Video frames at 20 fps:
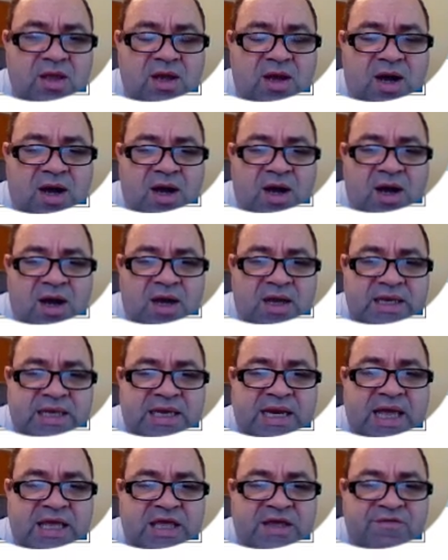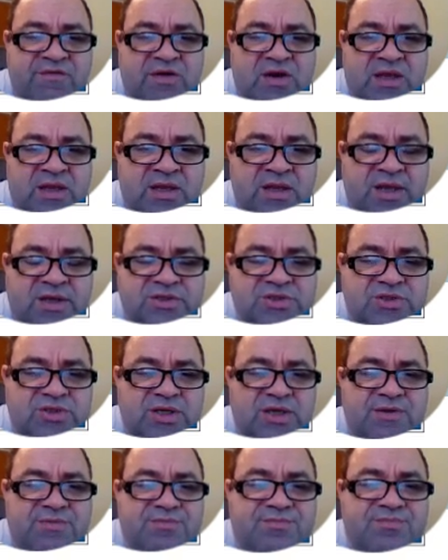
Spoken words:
in a given industry.